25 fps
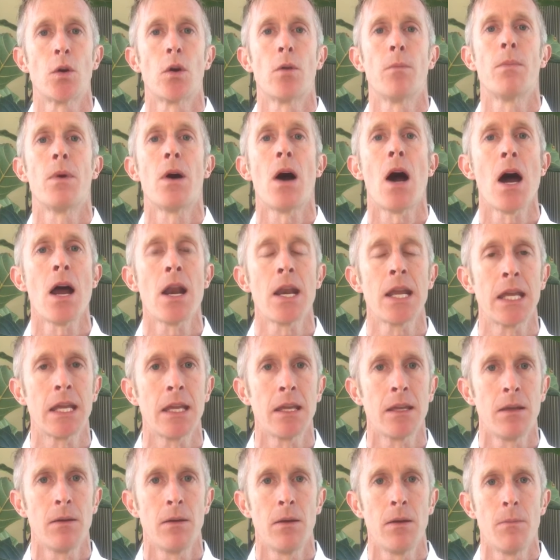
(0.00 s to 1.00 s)

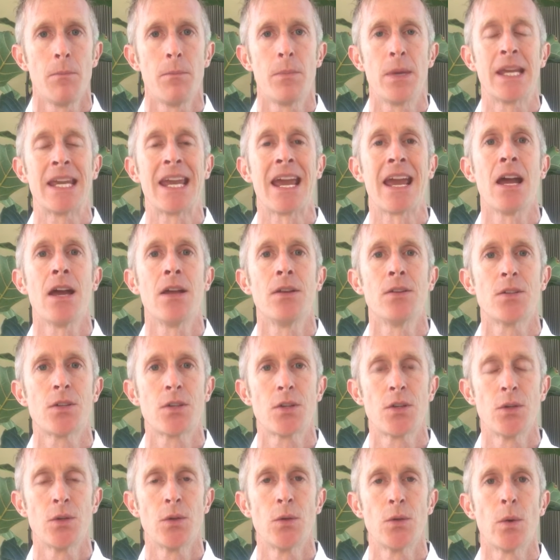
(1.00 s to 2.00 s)
body began
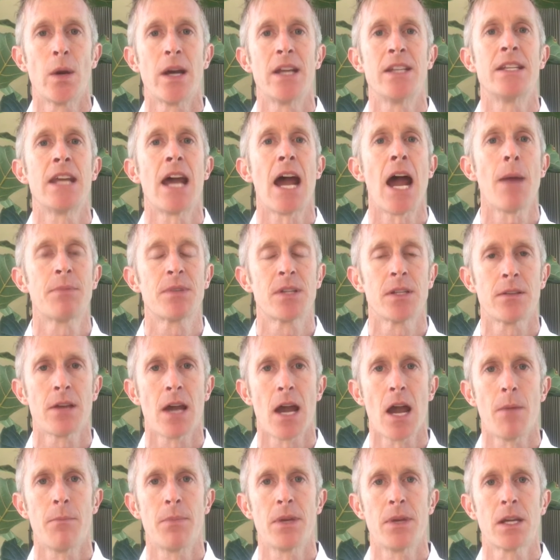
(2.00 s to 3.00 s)
to adapt to
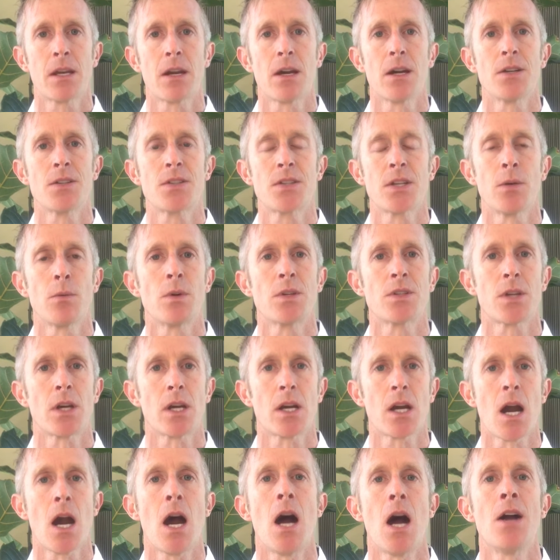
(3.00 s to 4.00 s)
that because it was a
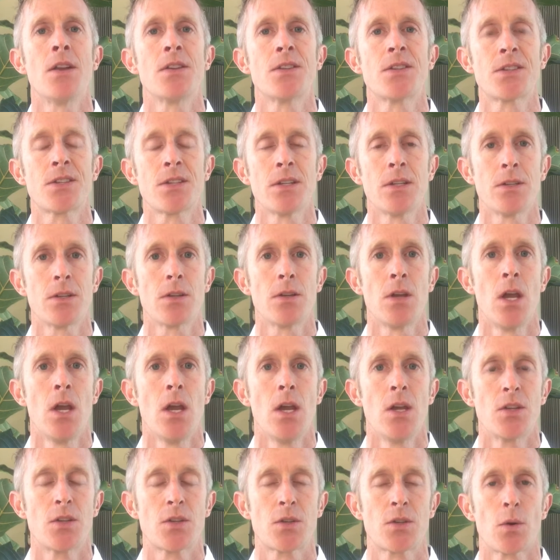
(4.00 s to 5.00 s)
constant
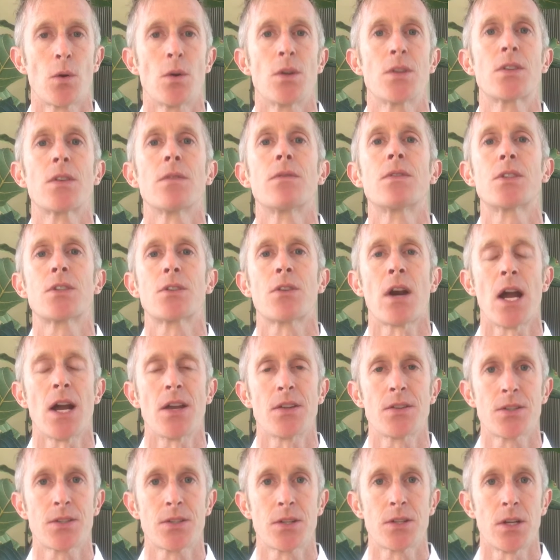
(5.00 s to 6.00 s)
source of
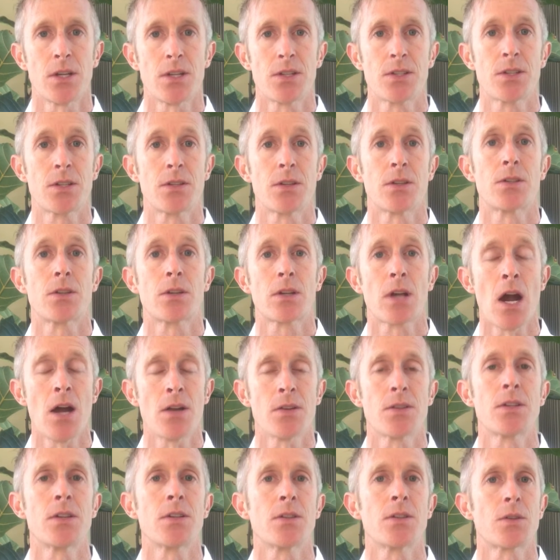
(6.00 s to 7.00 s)
stress, a
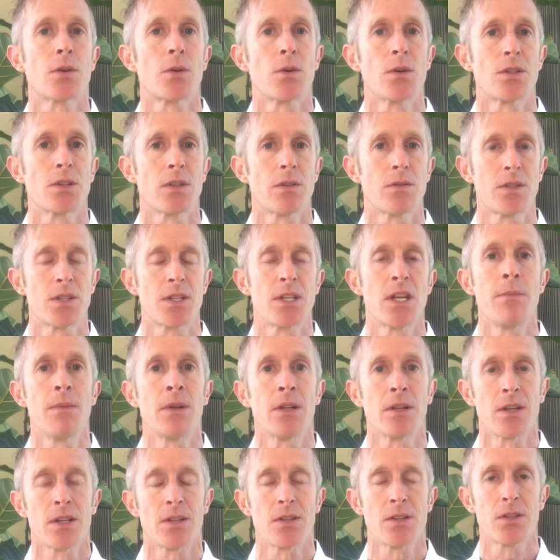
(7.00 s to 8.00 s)
constant source of
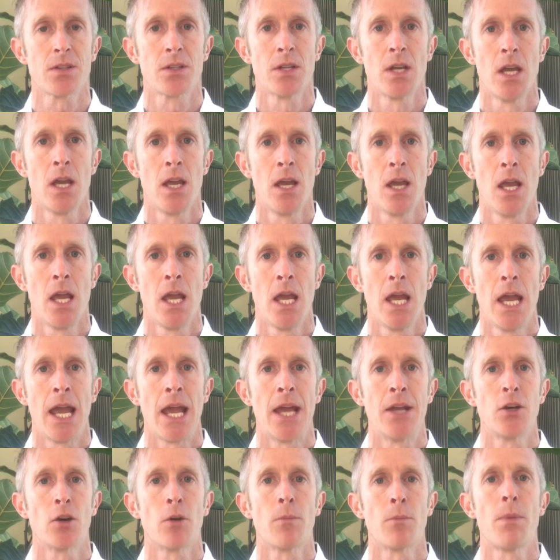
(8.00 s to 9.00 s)
stimulus.
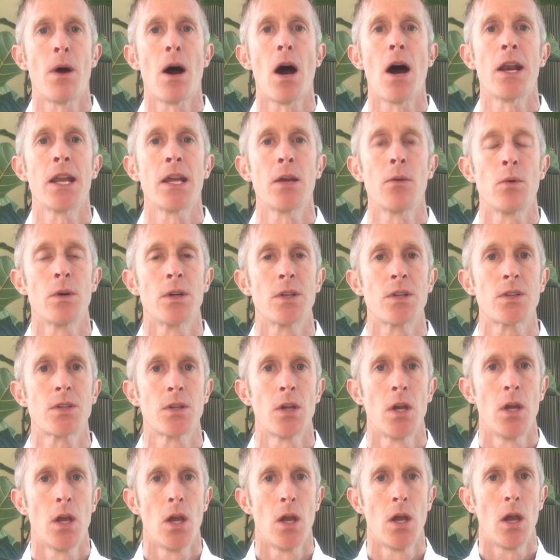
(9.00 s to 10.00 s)
And your body
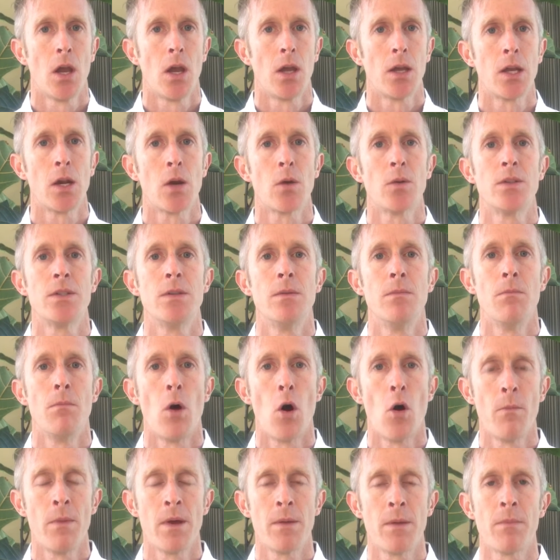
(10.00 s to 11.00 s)
was,
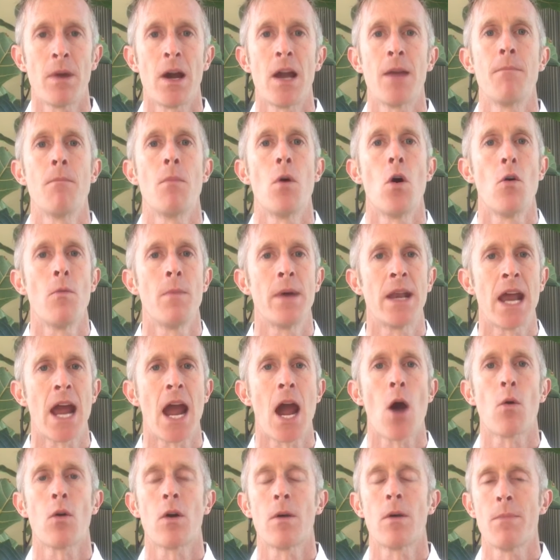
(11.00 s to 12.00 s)
moment by moment,
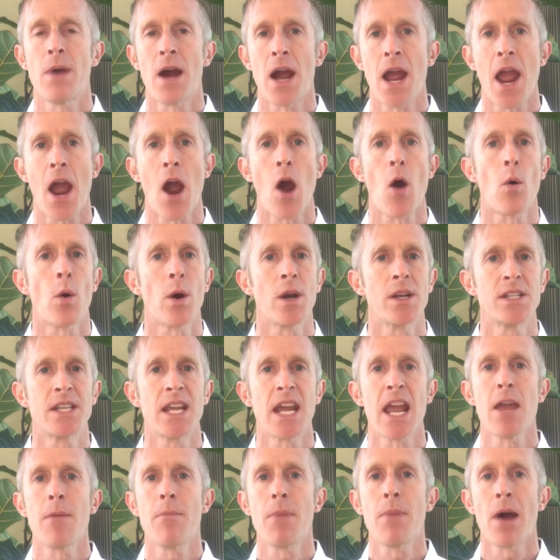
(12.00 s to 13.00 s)
hour by hour, day